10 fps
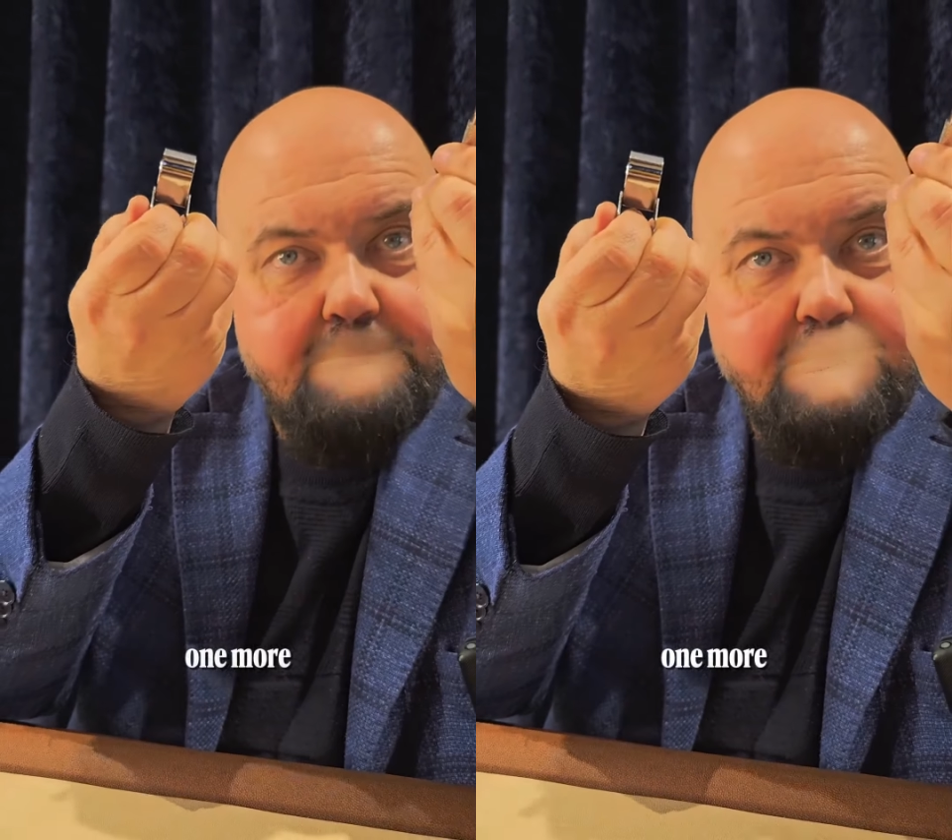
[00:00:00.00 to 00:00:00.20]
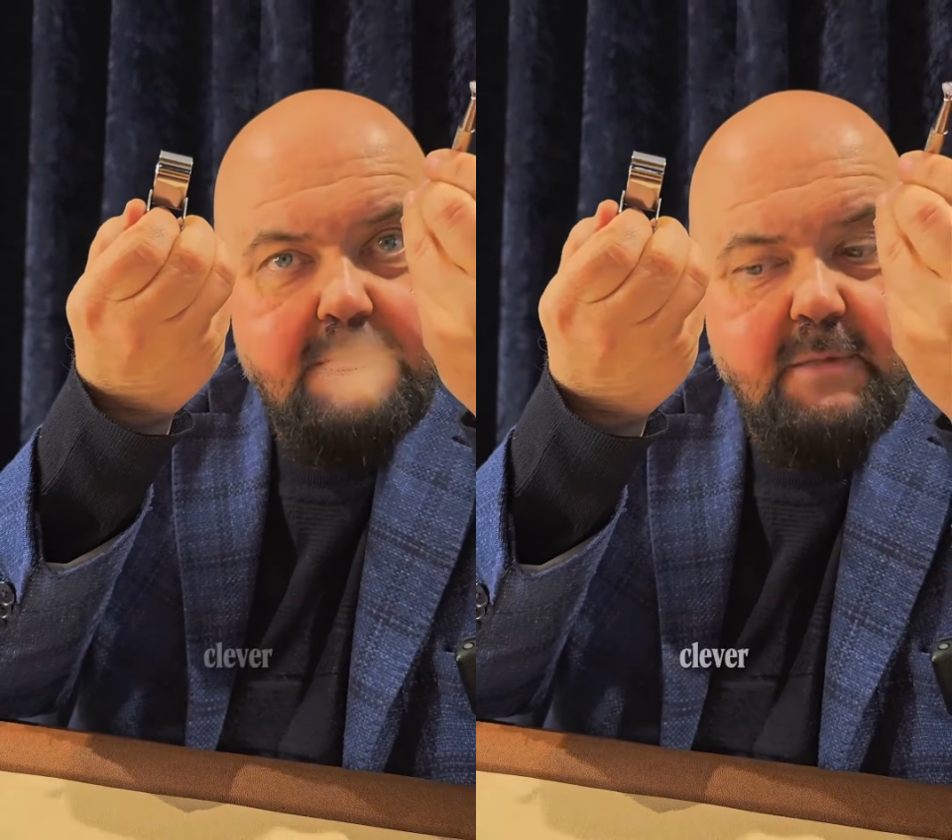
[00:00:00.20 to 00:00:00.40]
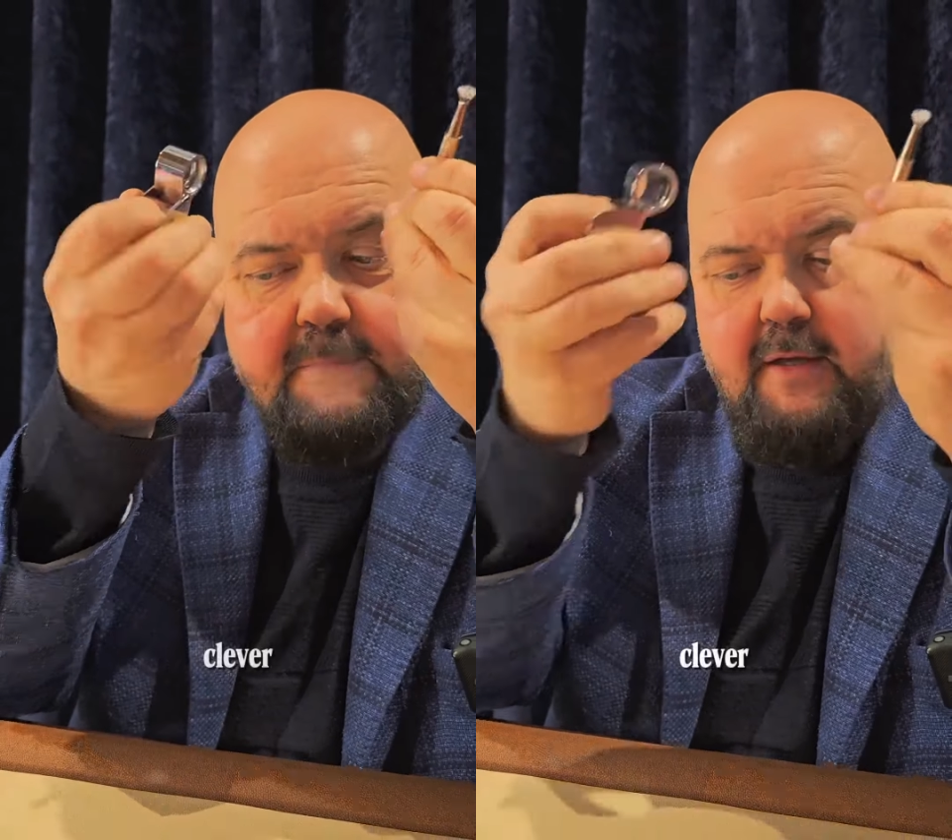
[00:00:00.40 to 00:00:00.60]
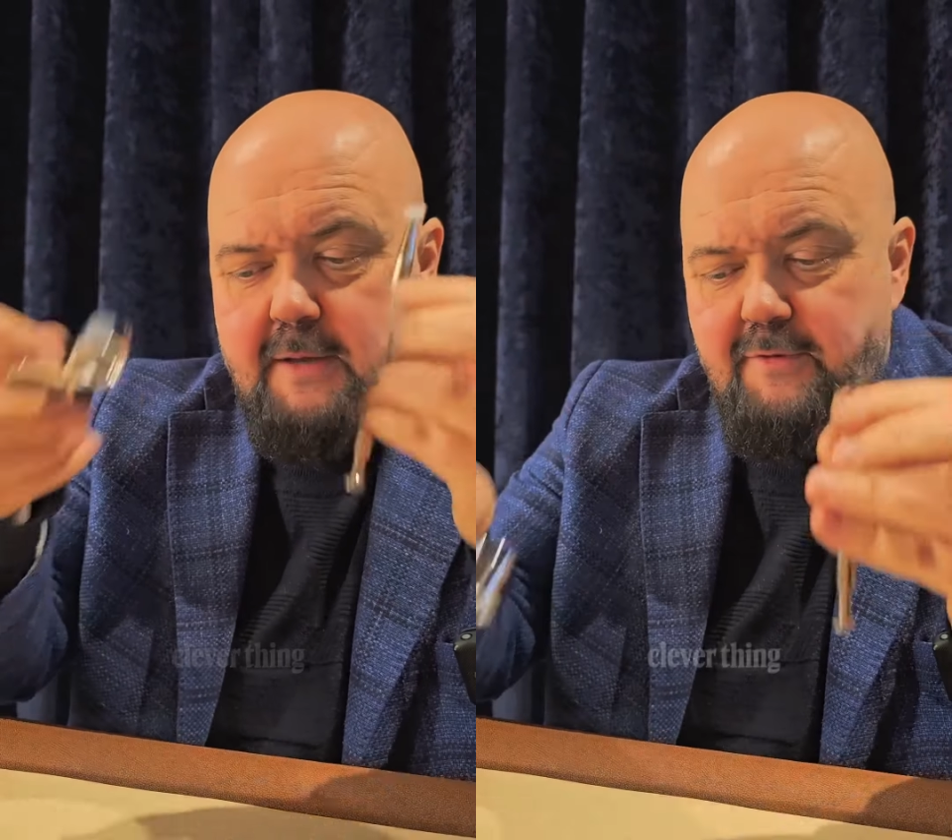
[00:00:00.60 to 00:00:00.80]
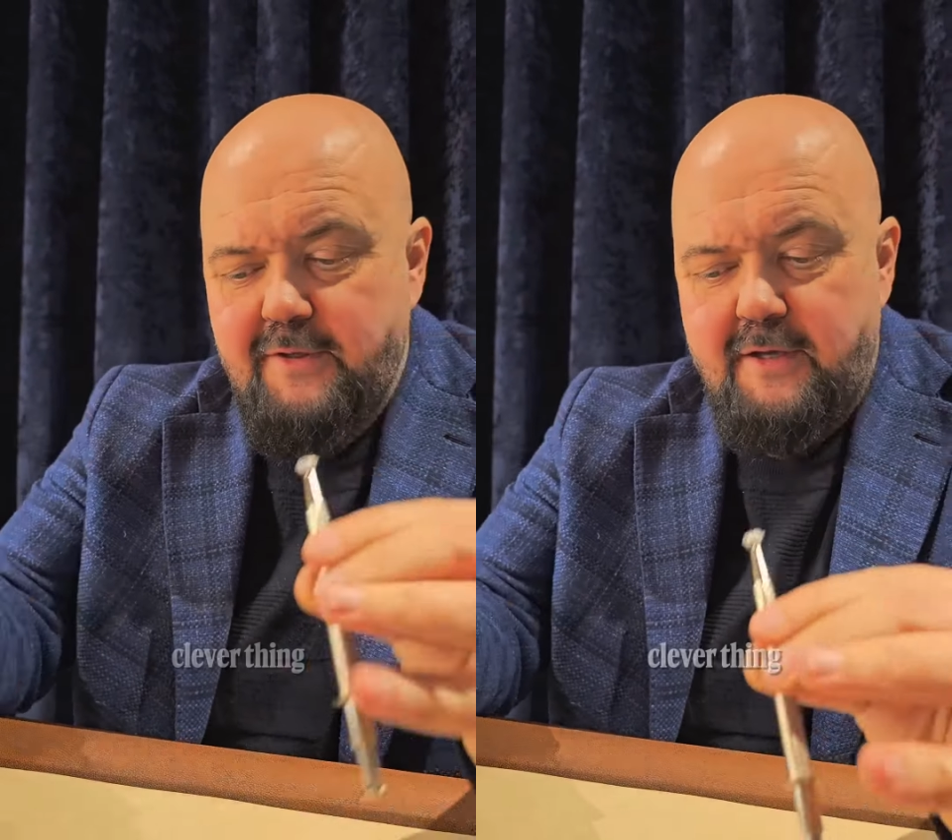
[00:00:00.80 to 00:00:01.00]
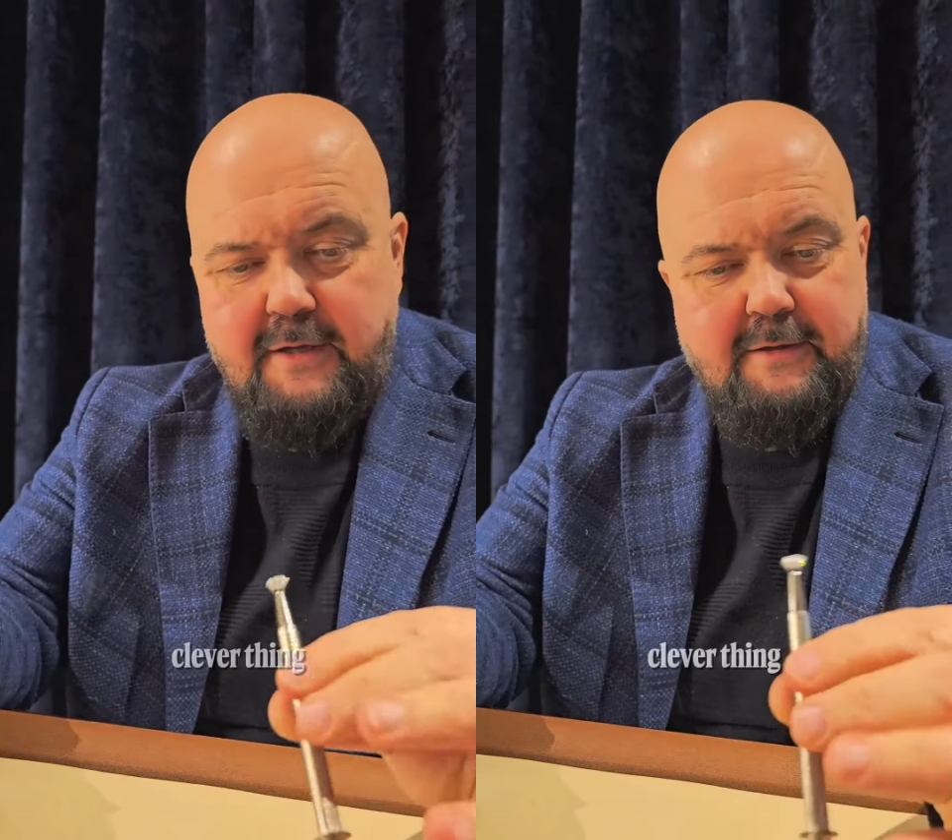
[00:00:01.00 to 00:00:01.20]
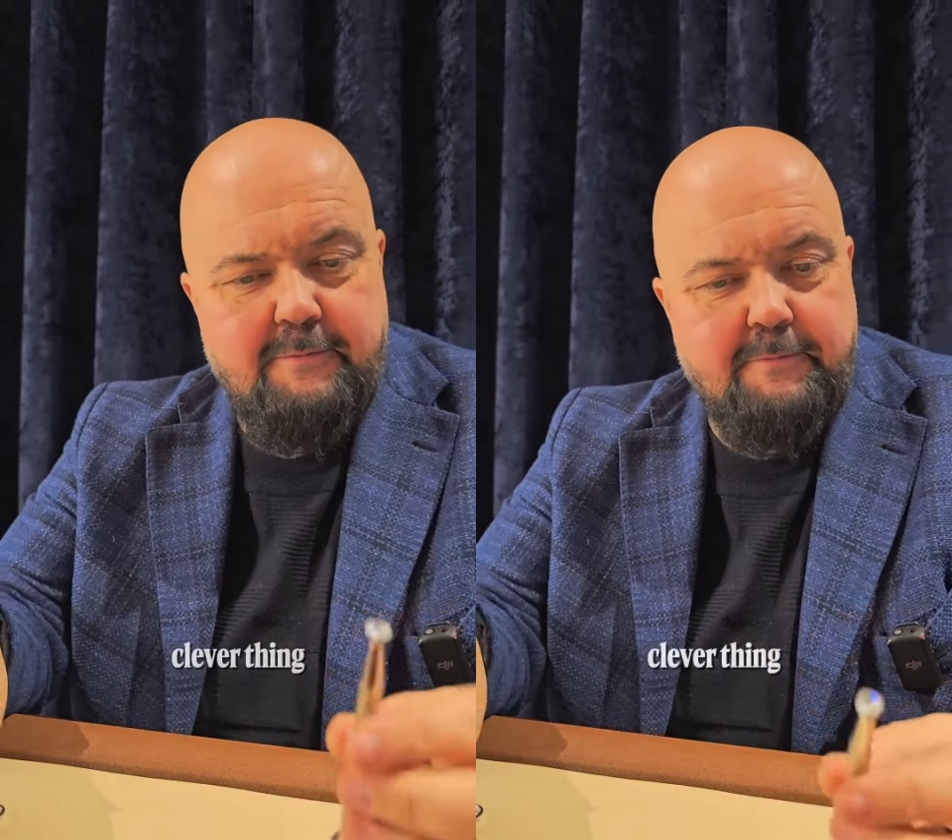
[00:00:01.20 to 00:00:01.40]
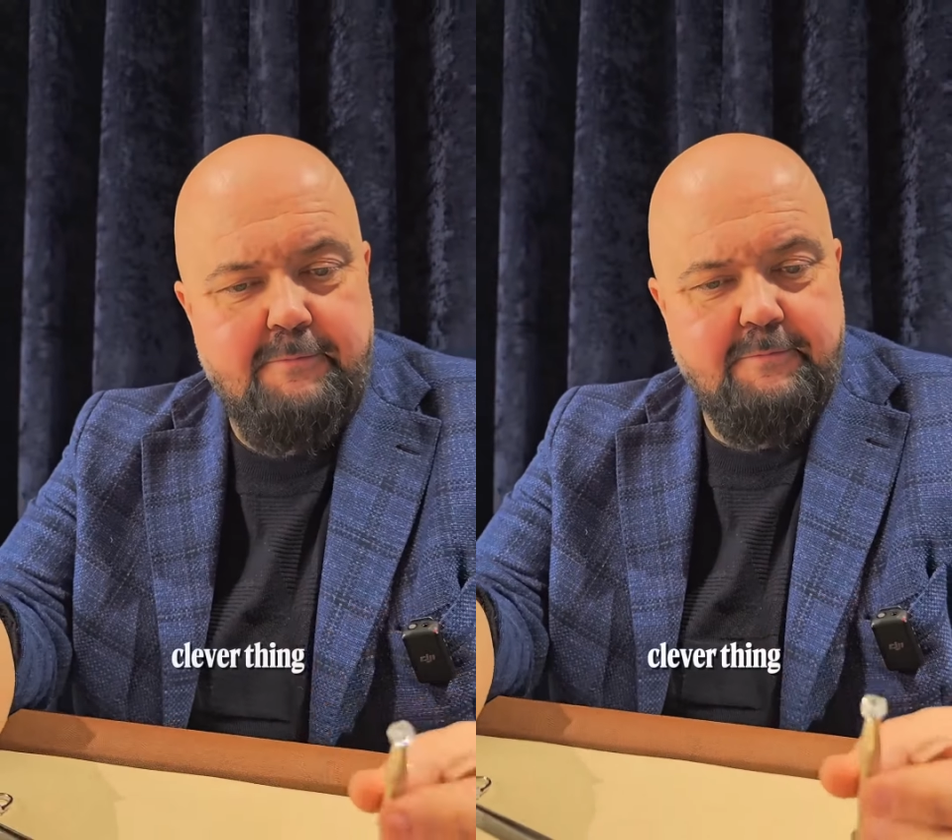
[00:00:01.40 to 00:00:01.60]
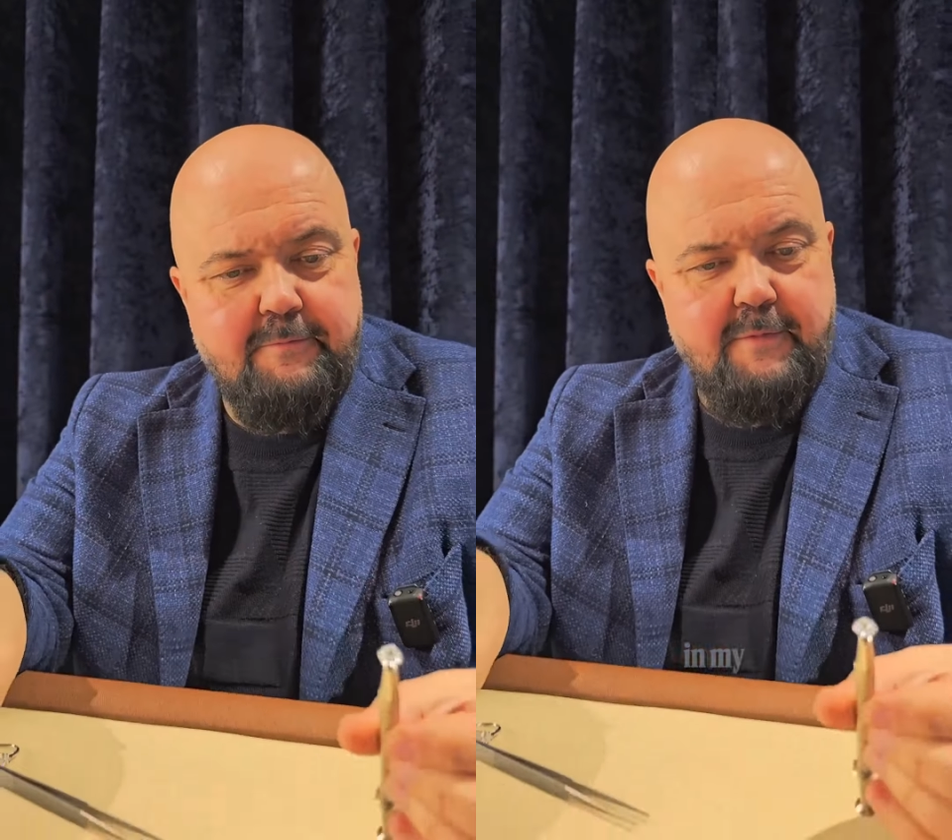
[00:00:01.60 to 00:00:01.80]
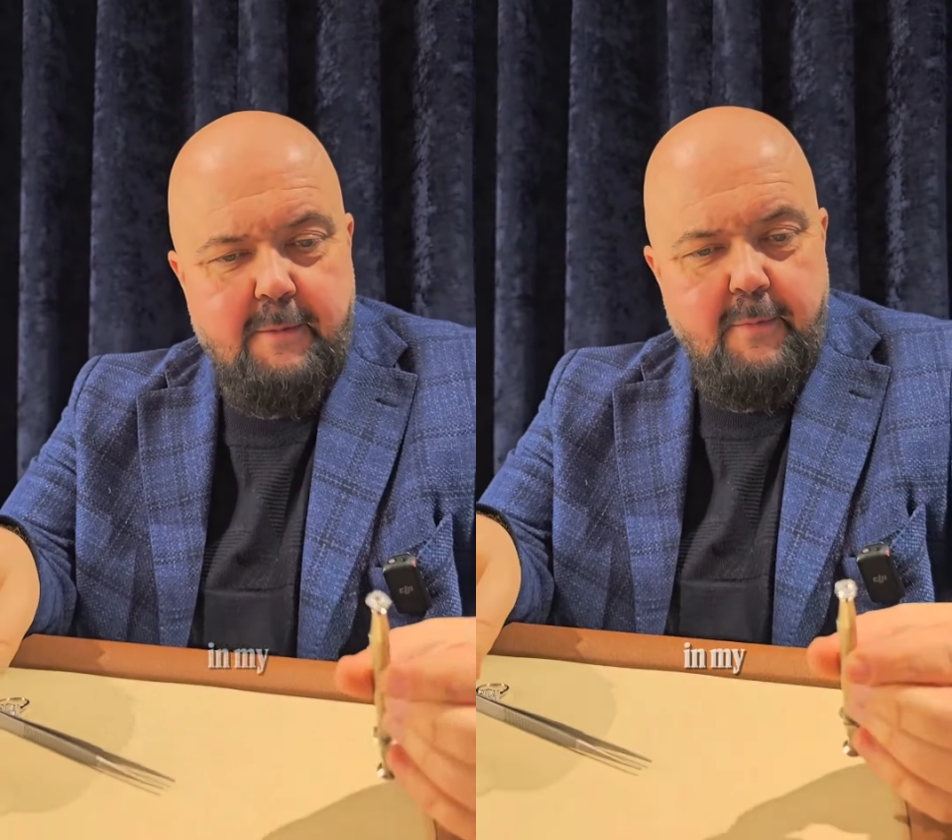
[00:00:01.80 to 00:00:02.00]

Clever thing. In